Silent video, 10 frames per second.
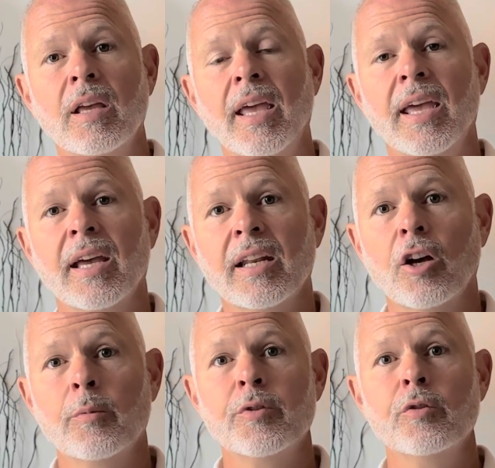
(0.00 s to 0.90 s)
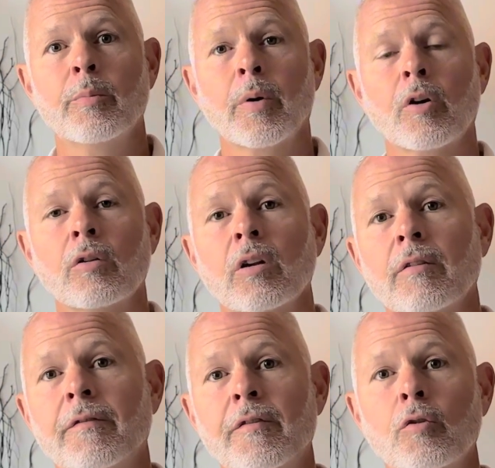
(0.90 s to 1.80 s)
and helps you
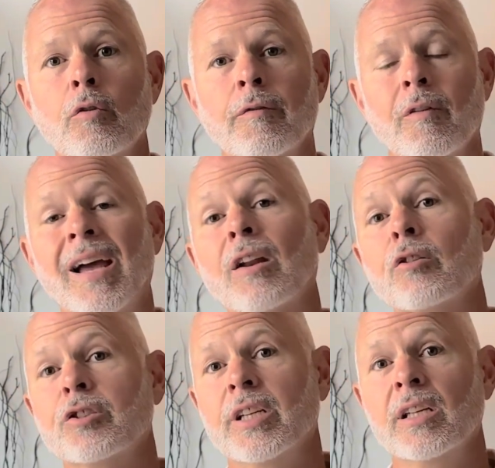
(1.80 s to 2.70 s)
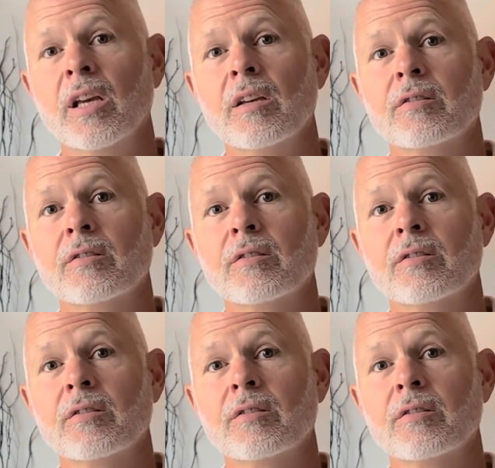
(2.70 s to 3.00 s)
burn fuel for energy.